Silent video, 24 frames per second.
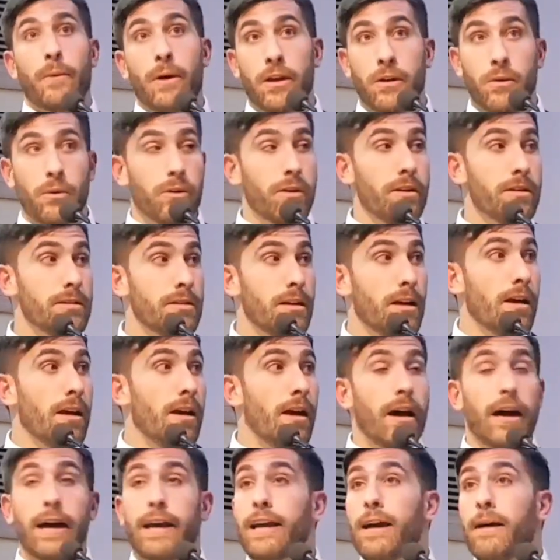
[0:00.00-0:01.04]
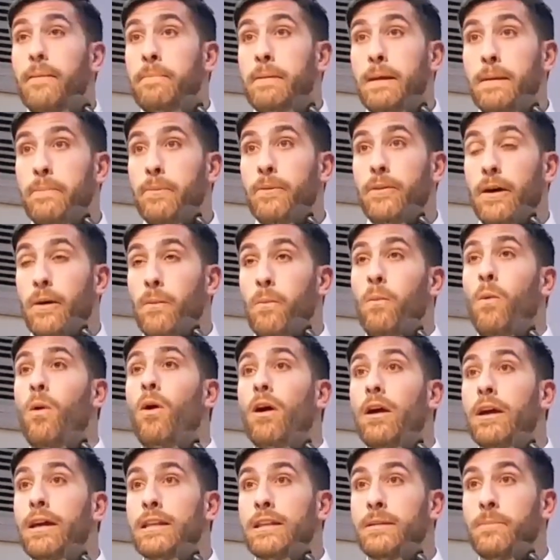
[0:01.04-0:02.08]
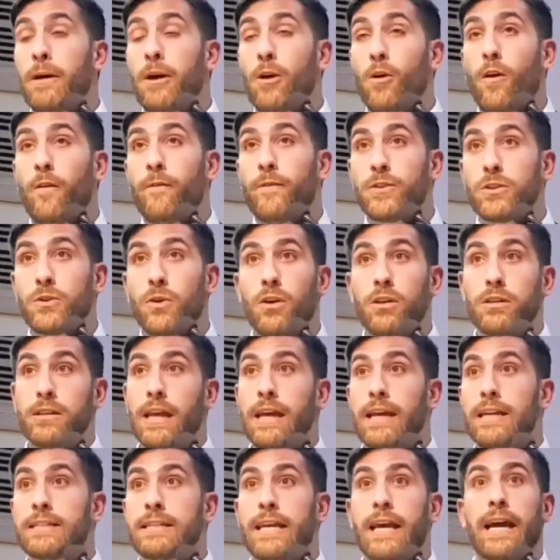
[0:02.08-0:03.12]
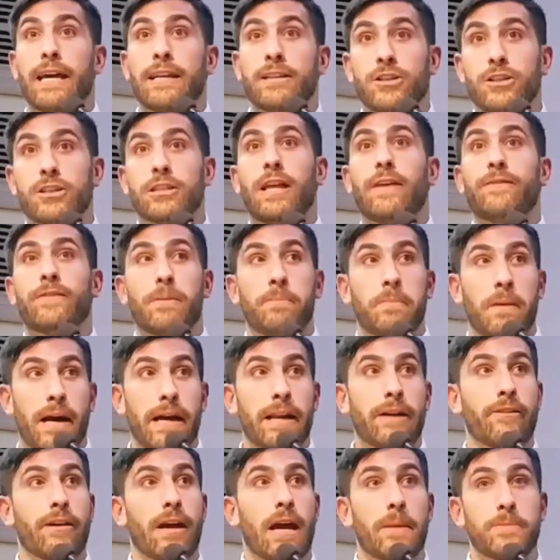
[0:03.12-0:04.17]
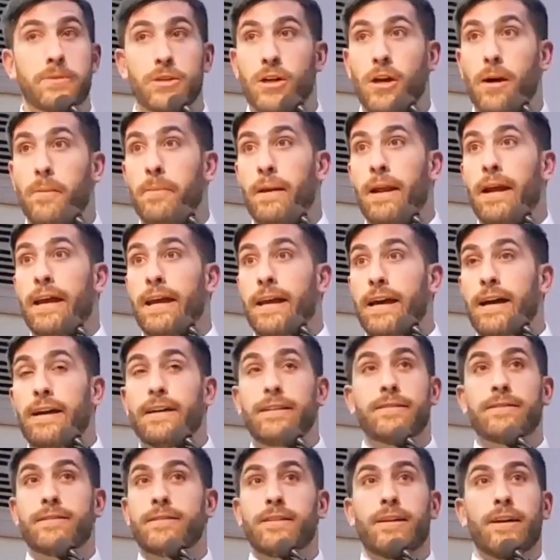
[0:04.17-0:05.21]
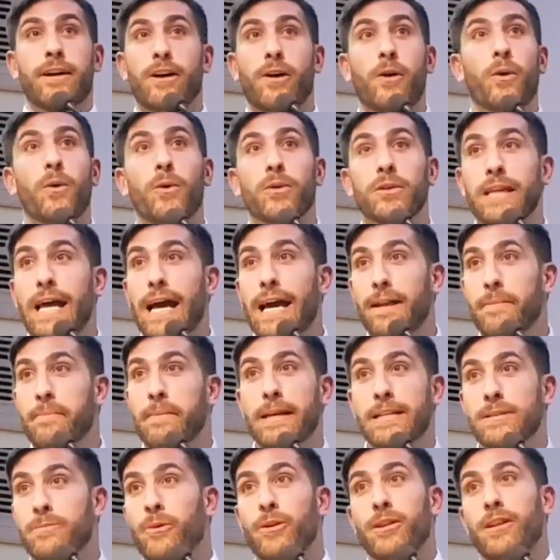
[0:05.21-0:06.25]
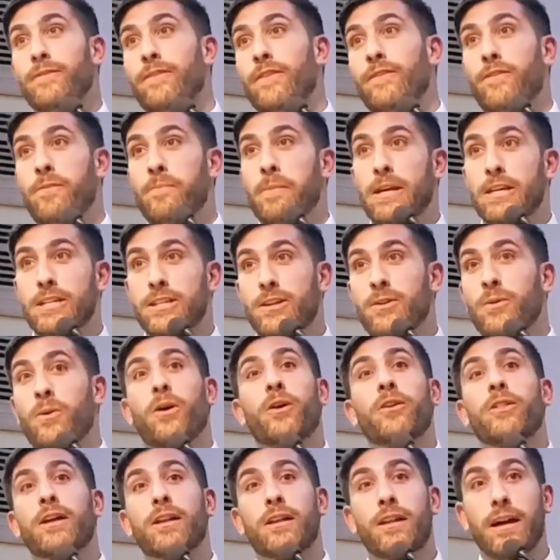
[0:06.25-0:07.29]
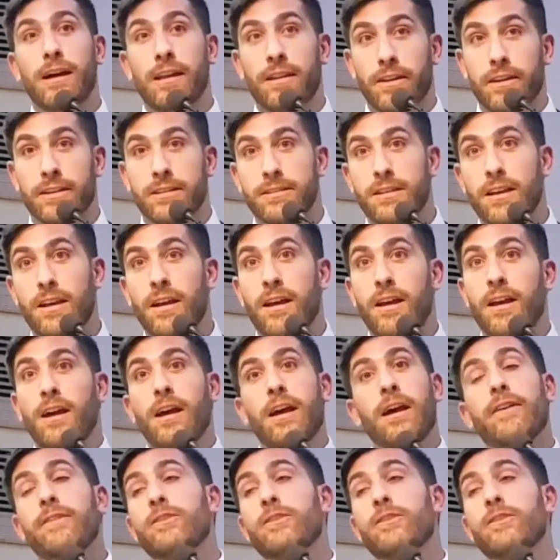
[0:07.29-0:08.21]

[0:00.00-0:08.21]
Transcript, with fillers: How do I know this? I got people that walk into my office all day and say, I just love the binary option company. I got a whole database worth of information all the client lists.